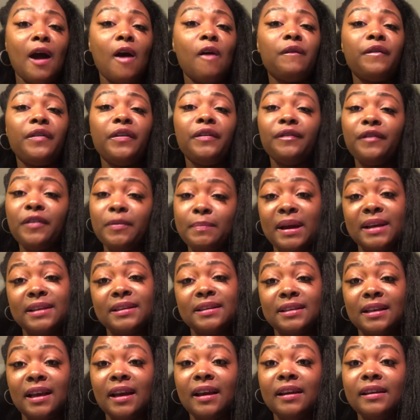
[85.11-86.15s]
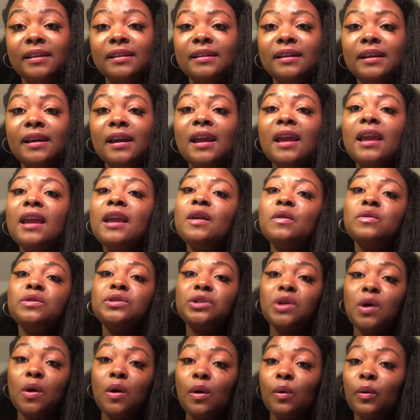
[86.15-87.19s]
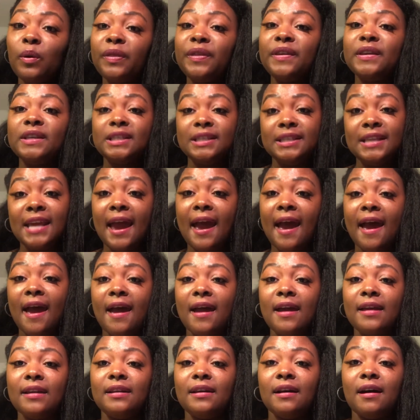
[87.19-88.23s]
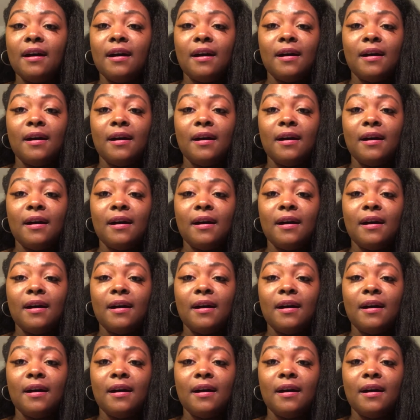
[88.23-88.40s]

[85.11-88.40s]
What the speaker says: outfit for my son. He was going with his dad.